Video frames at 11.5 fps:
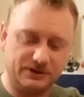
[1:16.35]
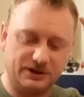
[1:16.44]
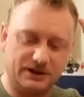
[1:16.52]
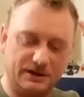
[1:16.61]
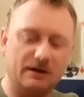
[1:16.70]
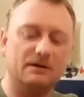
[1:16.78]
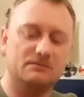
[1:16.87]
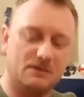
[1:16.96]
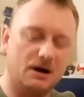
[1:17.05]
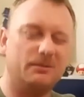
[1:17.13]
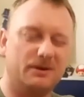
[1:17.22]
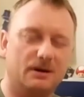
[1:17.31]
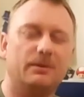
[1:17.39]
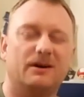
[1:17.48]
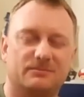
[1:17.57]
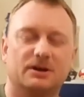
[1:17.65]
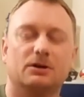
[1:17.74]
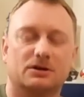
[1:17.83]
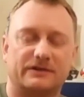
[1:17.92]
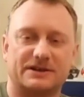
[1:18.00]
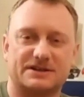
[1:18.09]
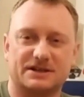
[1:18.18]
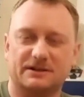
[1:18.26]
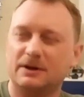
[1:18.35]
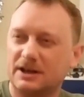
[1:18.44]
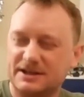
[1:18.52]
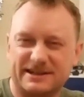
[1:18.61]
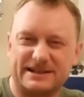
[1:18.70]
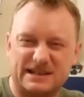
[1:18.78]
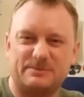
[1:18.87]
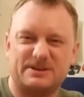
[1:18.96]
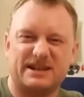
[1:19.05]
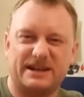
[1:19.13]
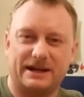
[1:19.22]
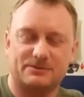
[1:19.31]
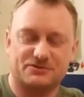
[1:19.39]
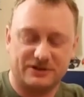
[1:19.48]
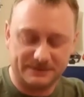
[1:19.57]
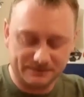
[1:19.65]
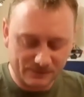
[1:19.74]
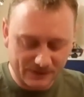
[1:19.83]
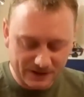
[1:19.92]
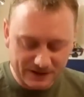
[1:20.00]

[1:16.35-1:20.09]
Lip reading: apart from a lot of other stuff. 60% Amstrad.